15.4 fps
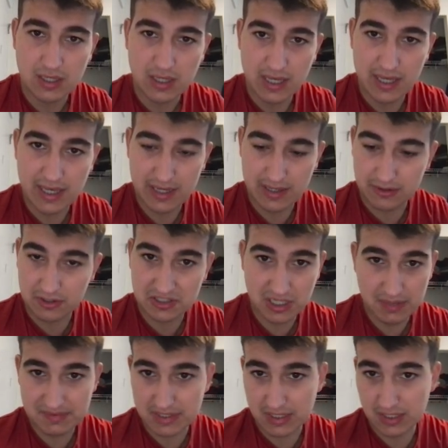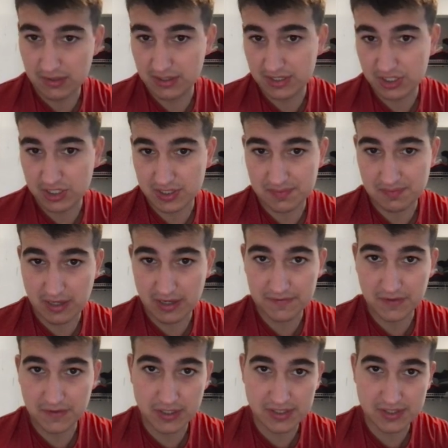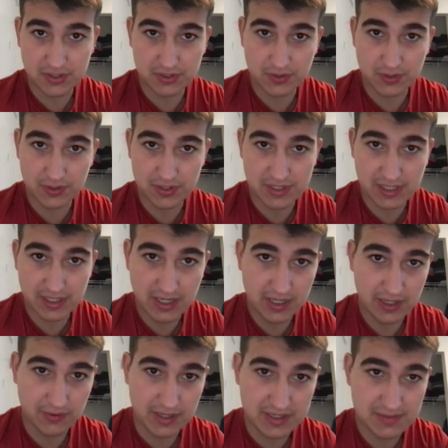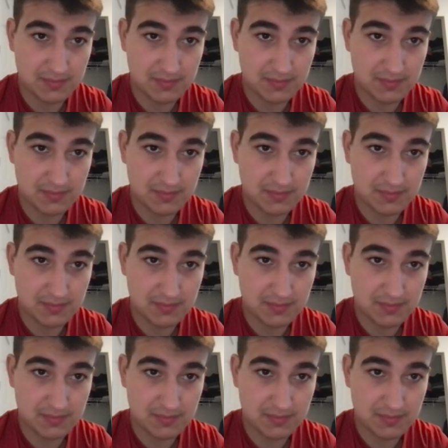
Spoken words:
And the top-down is just by far easier to understand anyways.